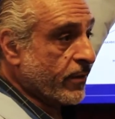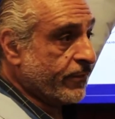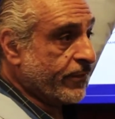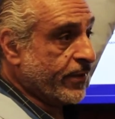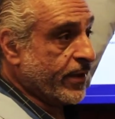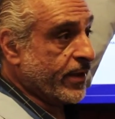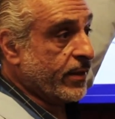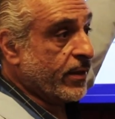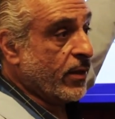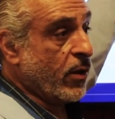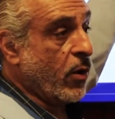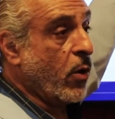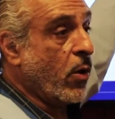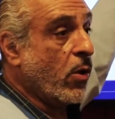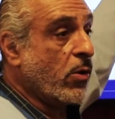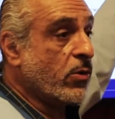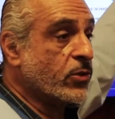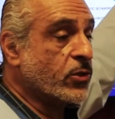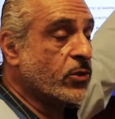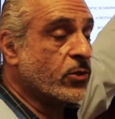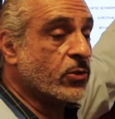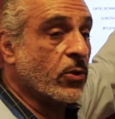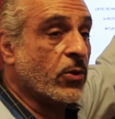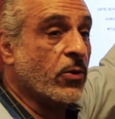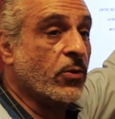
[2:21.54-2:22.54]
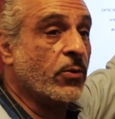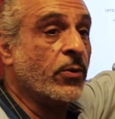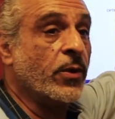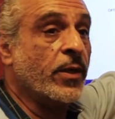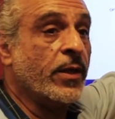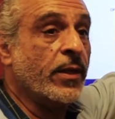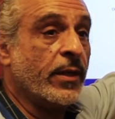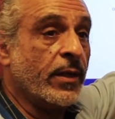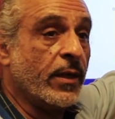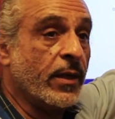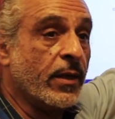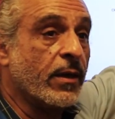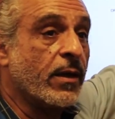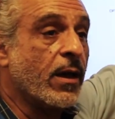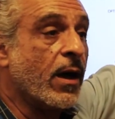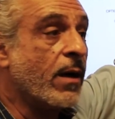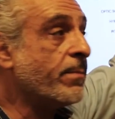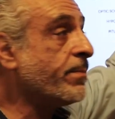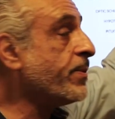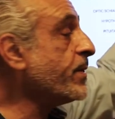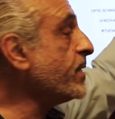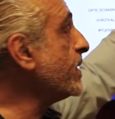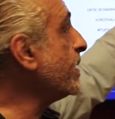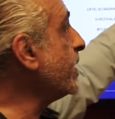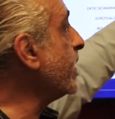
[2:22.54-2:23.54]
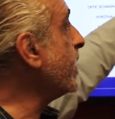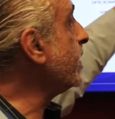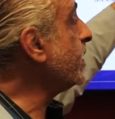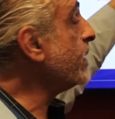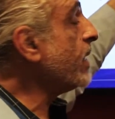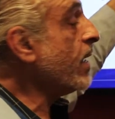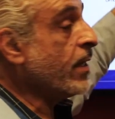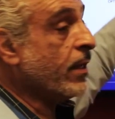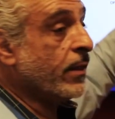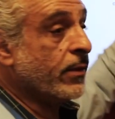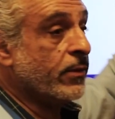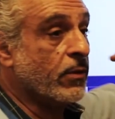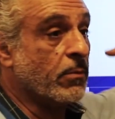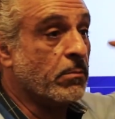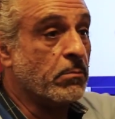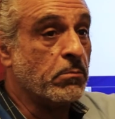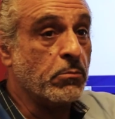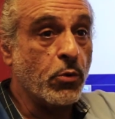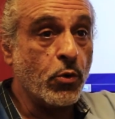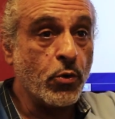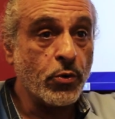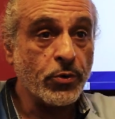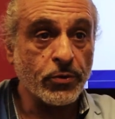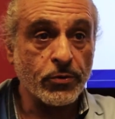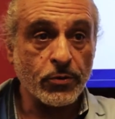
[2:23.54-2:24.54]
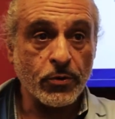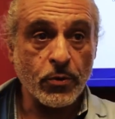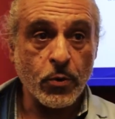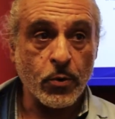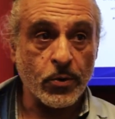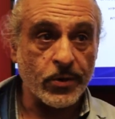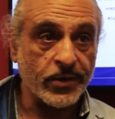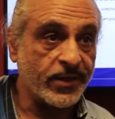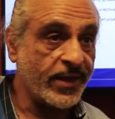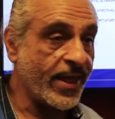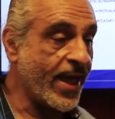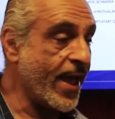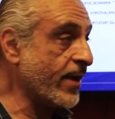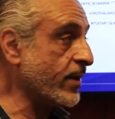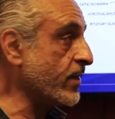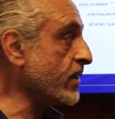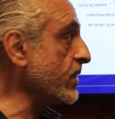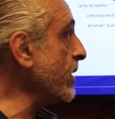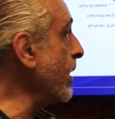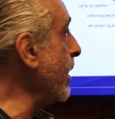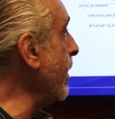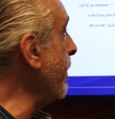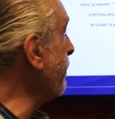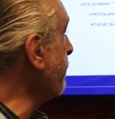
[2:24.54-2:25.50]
of it, also encompasses the motor cortex,